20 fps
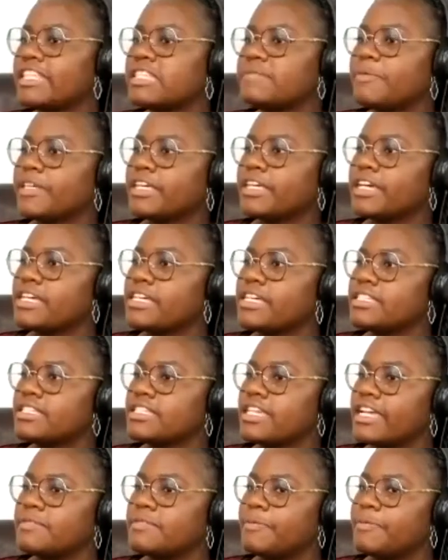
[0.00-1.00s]
because
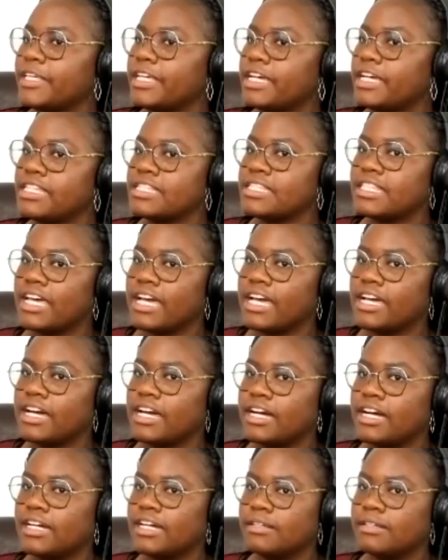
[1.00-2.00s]

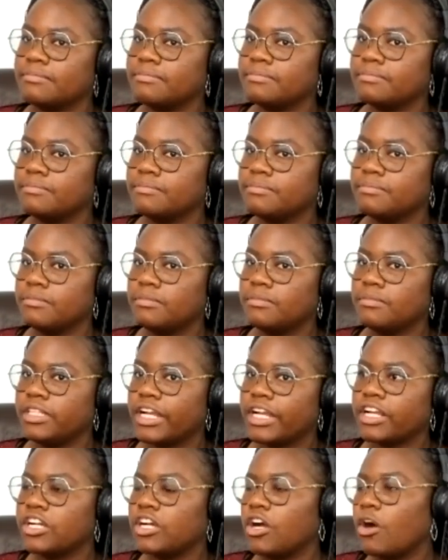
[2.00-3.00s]
that
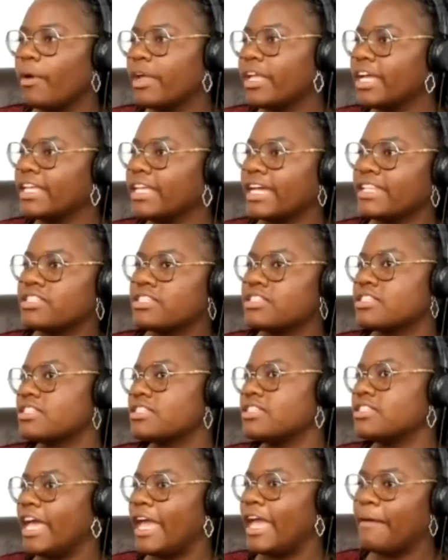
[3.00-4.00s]
they're going
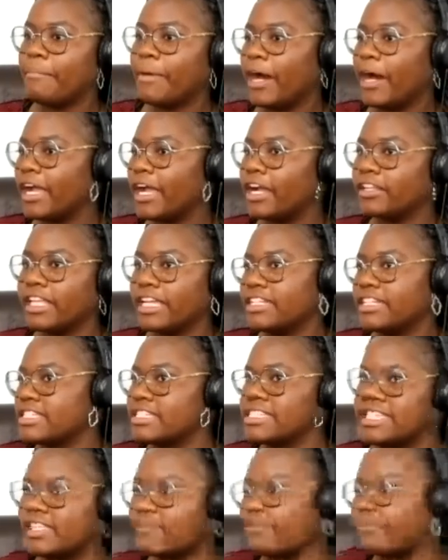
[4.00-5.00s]
against the Empire. They
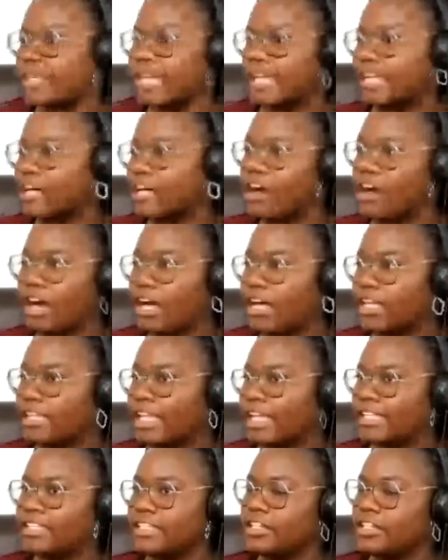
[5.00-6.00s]
just need to get caught.
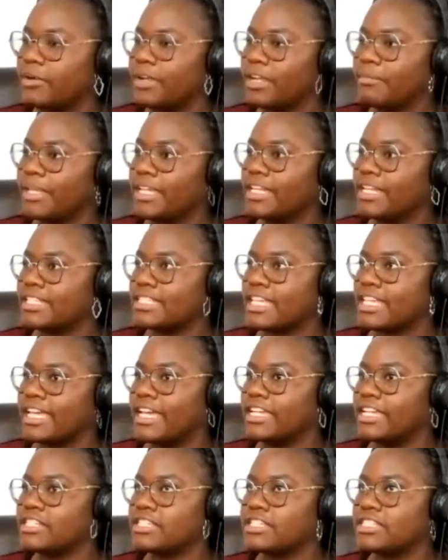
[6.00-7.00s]
Like, you know what I mean?
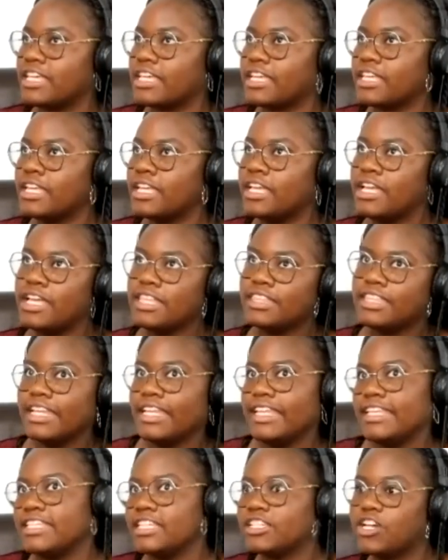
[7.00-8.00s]
It's just like they
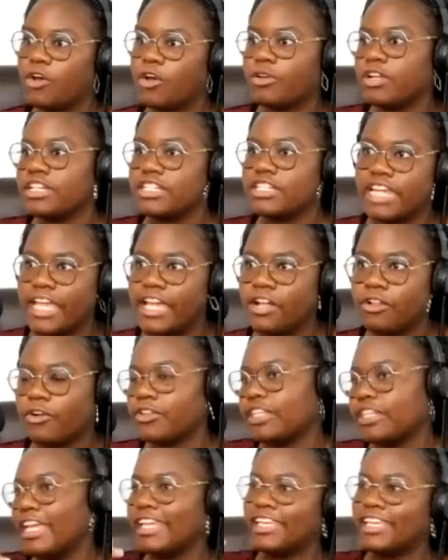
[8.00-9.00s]
need to go to jail,
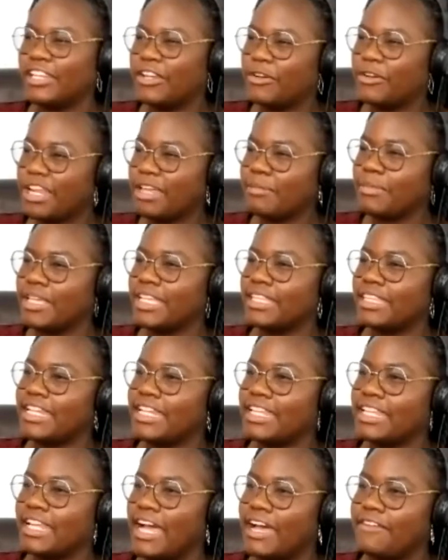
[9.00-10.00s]
or like, you know what I mean? They
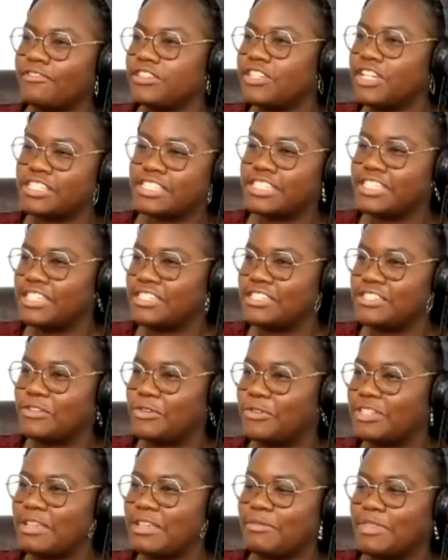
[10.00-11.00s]
need to have justice or something